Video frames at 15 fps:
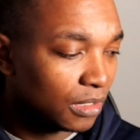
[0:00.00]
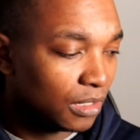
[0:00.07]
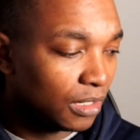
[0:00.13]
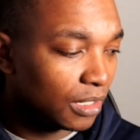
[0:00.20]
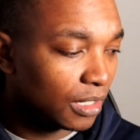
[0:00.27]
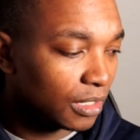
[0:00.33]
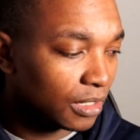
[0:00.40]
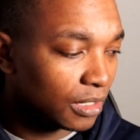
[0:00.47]

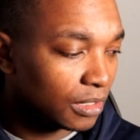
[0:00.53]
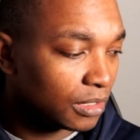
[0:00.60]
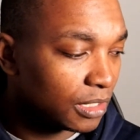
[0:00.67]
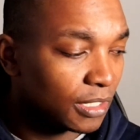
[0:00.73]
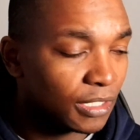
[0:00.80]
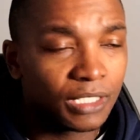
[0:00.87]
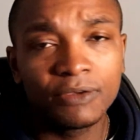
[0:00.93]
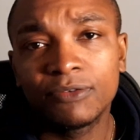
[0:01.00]
And yeah,
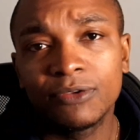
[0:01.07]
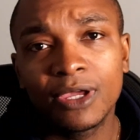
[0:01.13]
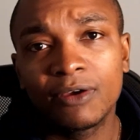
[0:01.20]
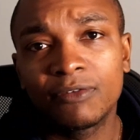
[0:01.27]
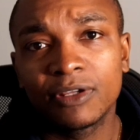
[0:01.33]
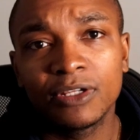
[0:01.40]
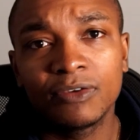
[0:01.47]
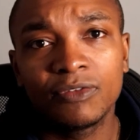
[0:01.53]
if you have
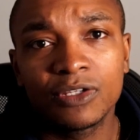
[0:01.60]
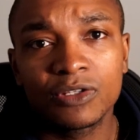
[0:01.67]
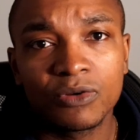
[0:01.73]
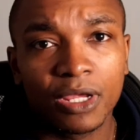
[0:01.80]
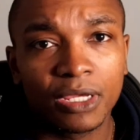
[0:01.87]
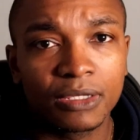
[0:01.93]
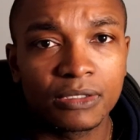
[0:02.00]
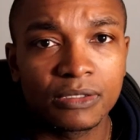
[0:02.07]
any of these
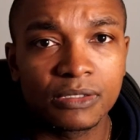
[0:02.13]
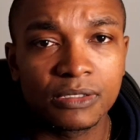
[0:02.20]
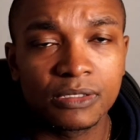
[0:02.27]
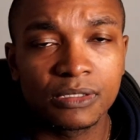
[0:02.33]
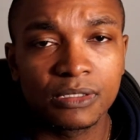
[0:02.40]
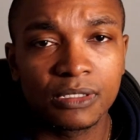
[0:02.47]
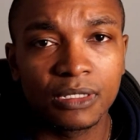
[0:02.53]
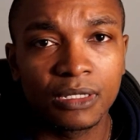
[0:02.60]

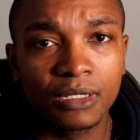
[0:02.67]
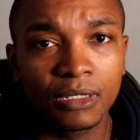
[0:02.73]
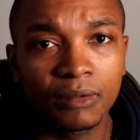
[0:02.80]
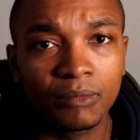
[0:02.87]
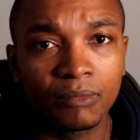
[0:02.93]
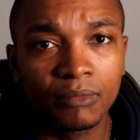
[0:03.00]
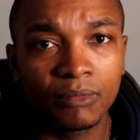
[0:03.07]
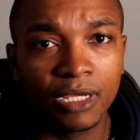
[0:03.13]
rackets
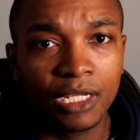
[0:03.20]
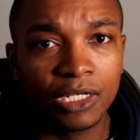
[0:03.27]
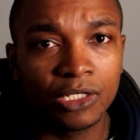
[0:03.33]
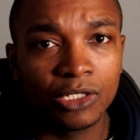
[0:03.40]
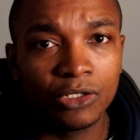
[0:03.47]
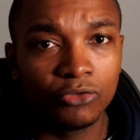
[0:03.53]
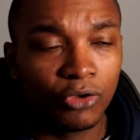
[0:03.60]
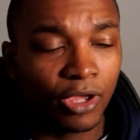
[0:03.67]
and
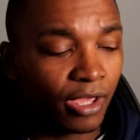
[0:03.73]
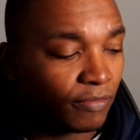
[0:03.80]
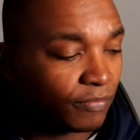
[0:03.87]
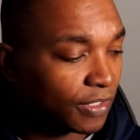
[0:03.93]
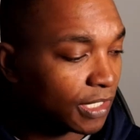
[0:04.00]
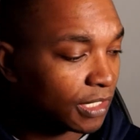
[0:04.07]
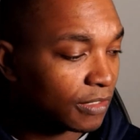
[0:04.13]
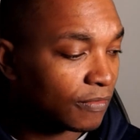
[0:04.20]
you have
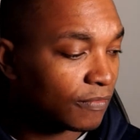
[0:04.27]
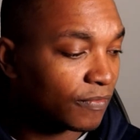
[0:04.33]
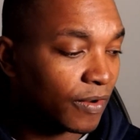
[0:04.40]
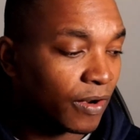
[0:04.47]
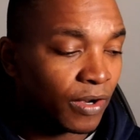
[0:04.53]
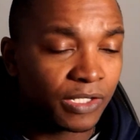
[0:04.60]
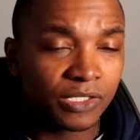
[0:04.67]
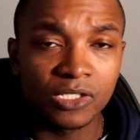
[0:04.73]
either
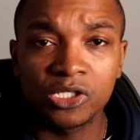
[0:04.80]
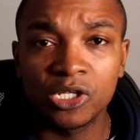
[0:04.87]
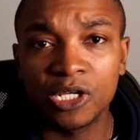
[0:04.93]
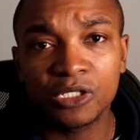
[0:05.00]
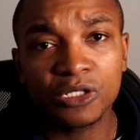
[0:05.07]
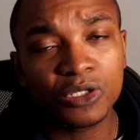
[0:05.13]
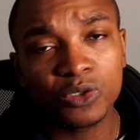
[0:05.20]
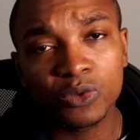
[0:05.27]
varying
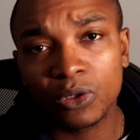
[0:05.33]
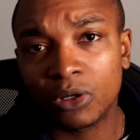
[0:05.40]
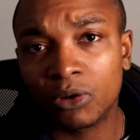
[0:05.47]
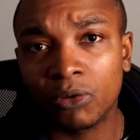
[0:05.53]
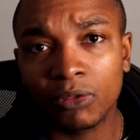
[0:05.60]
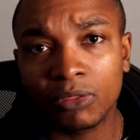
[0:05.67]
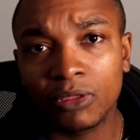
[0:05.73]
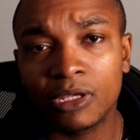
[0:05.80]
suggestions or agree
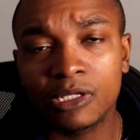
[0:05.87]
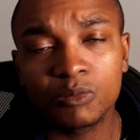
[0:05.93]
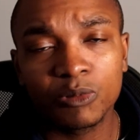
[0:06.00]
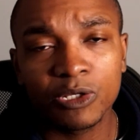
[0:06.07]
with things, please